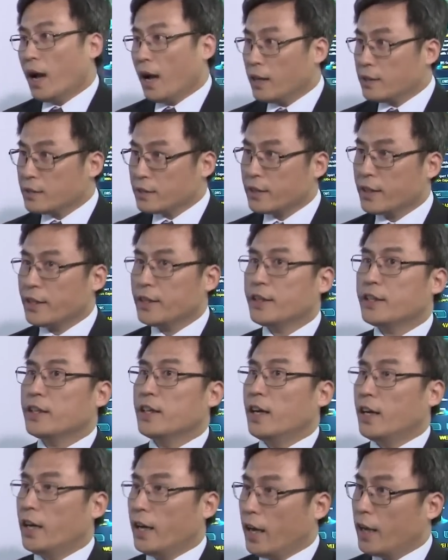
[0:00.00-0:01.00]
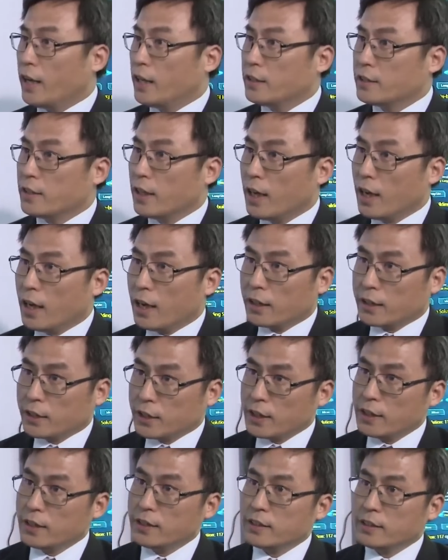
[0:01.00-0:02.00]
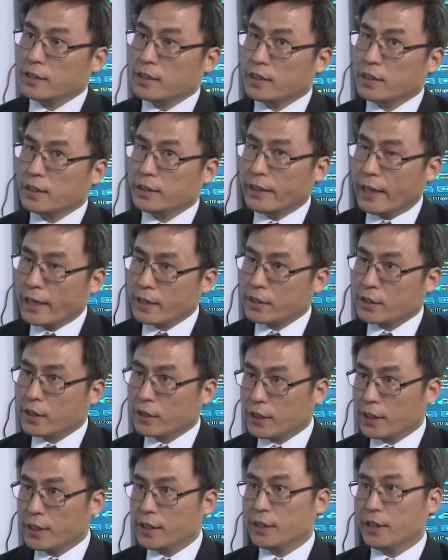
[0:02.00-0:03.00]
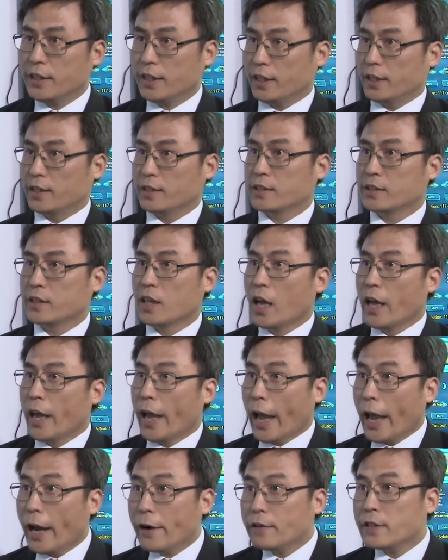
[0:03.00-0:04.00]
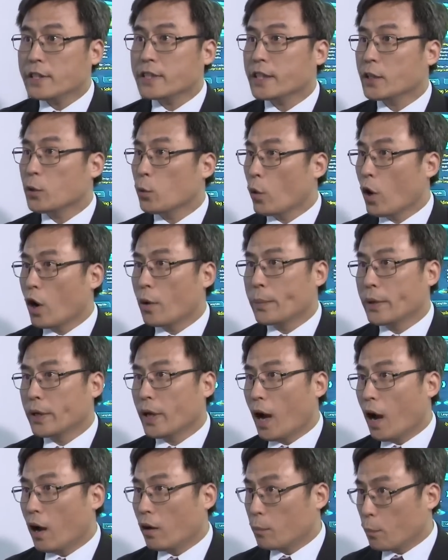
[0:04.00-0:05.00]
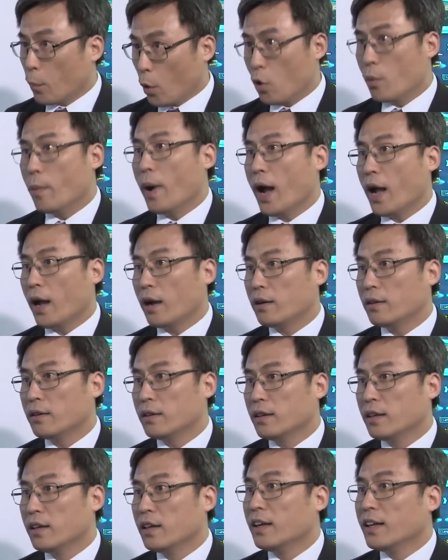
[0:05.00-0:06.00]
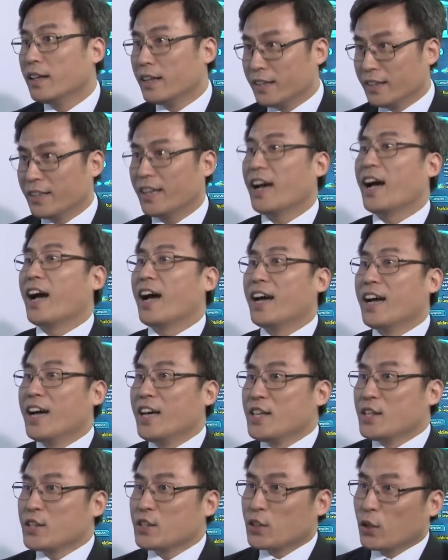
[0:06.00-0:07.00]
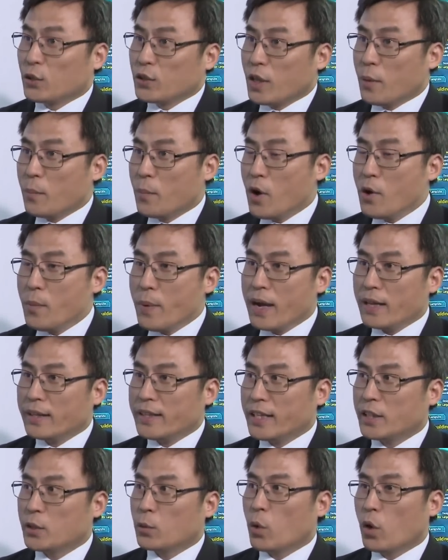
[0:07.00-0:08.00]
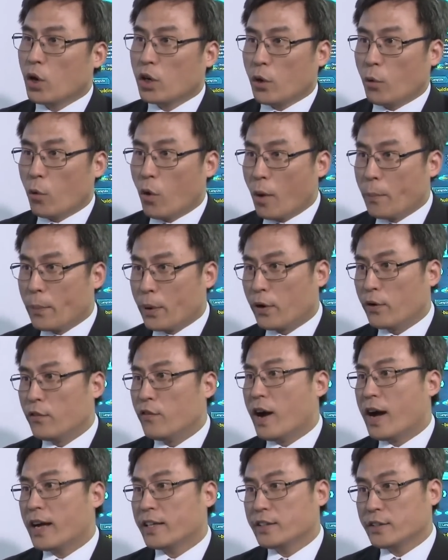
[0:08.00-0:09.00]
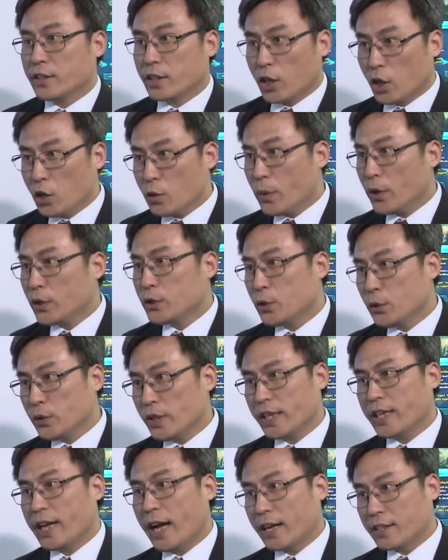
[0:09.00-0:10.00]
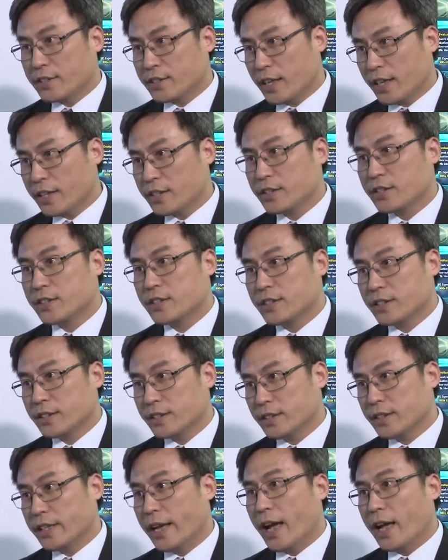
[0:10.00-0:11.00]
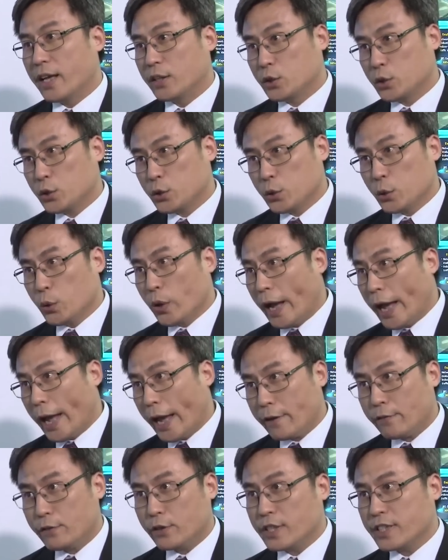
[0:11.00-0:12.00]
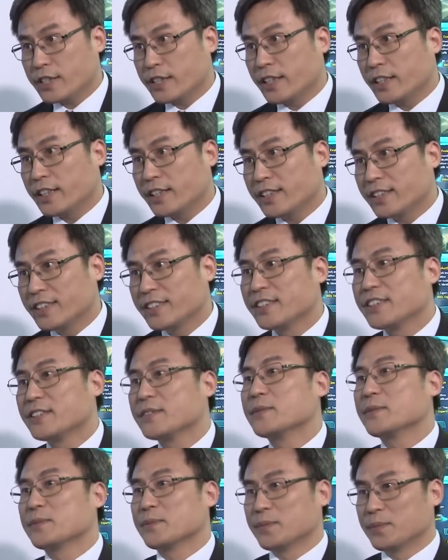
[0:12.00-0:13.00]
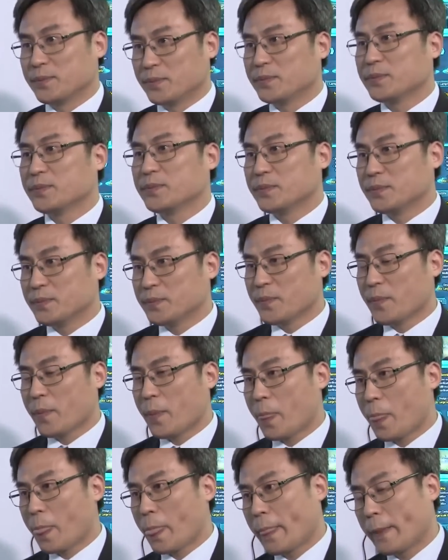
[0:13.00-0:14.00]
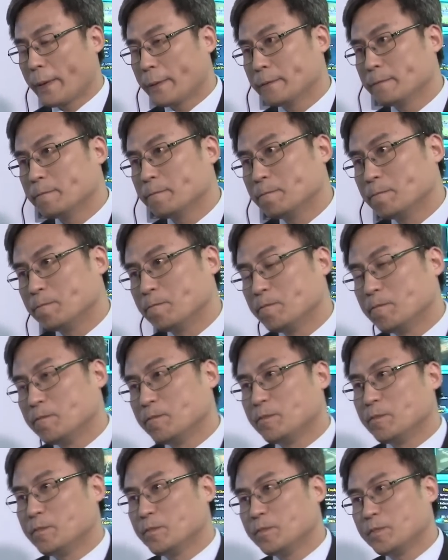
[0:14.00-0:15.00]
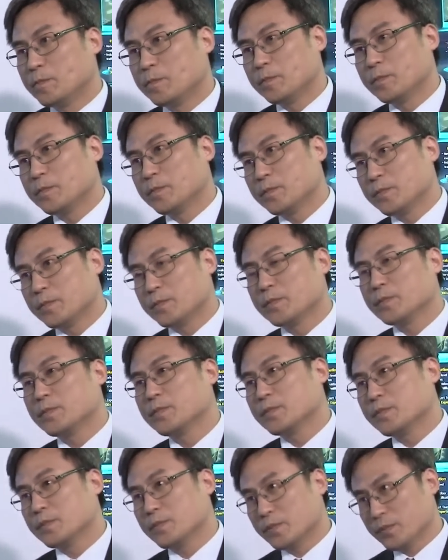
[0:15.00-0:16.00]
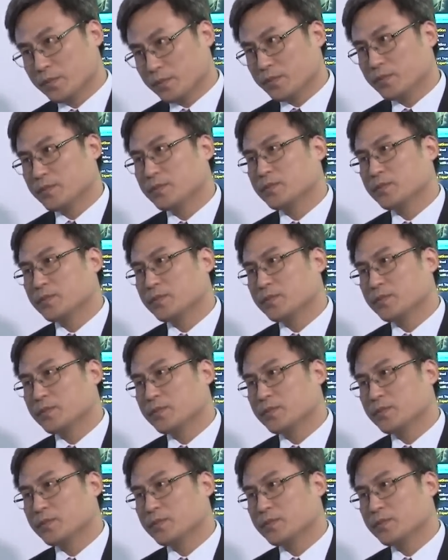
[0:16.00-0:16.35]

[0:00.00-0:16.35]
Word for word: I think in the 10, next 10 years, everything will be on mobile. Yeah, so the mobile network will provide the global unique access yeah, to everything. You, um, you have to ask the